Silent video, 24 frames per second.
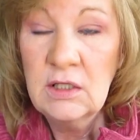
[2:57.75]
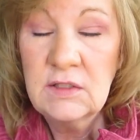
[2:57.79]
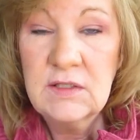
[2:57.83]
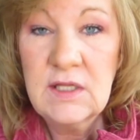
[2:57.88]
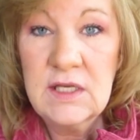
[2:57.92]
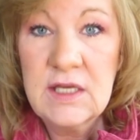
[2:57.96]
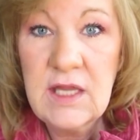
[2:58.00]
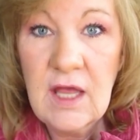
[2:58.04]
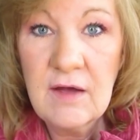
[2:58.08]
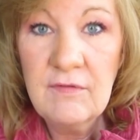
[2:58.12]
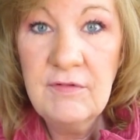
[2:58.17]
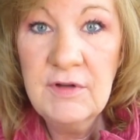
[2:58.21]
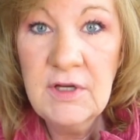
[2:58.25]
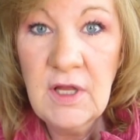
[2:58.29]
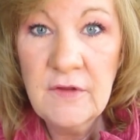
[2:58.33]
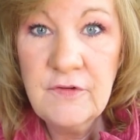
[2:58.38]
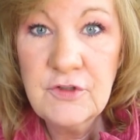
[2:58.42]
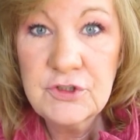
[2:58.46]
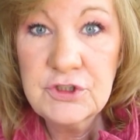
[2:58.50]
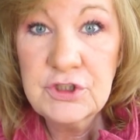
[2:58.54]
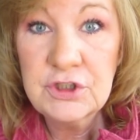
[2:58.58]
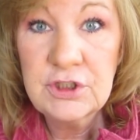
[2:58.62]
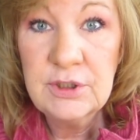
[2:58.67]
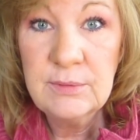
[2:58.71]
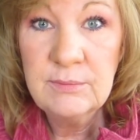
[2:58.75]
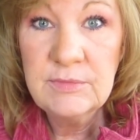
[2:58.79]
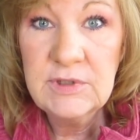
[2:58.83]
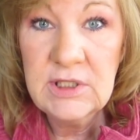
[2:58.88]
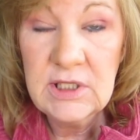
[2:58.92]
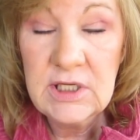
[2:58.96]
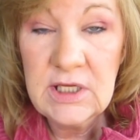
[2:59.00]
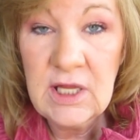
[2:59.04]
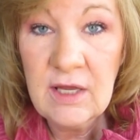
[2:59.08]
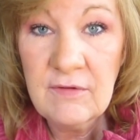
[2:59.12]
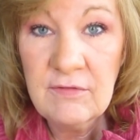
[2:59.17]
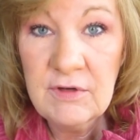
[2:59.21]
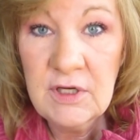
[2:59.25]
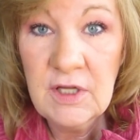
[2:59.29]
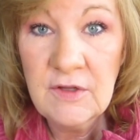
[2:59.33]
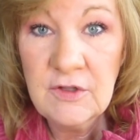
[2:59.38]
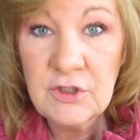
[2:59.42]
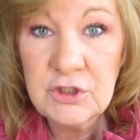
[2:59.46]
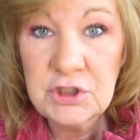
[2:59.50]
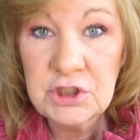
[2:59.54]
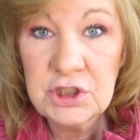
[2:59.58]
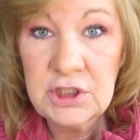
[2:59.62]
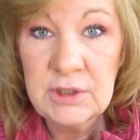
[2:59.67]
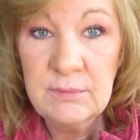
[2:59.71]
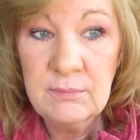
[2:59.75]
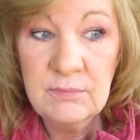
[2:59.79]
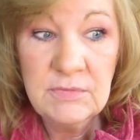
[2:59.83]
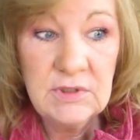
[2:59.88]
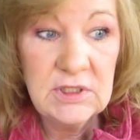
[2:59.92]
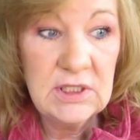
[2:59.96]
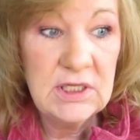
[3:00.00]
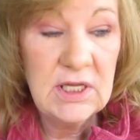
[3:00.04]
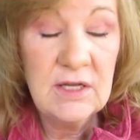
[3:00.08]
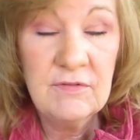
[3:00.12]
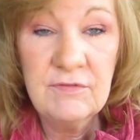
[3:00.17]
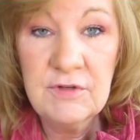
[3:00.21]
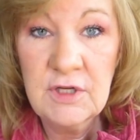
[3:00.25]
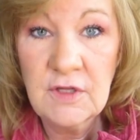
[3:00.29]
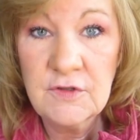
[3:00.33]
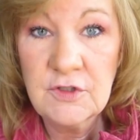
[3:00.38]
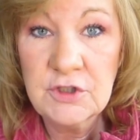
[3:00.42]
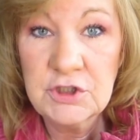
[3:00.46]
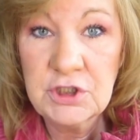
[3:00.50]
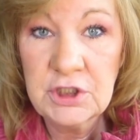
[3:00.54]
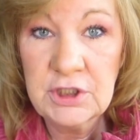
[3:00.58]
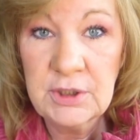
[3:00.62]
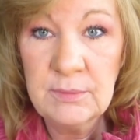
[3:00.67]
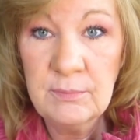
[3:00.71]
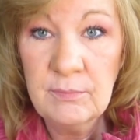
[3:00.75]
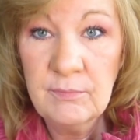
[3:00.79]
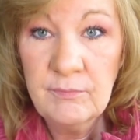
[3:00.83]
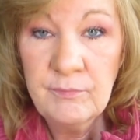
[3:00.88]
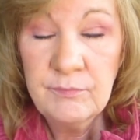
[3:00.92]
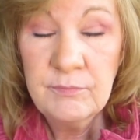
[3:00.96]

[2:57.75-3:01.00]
Did he have another dream? Did he have another dream? Did he have another dream?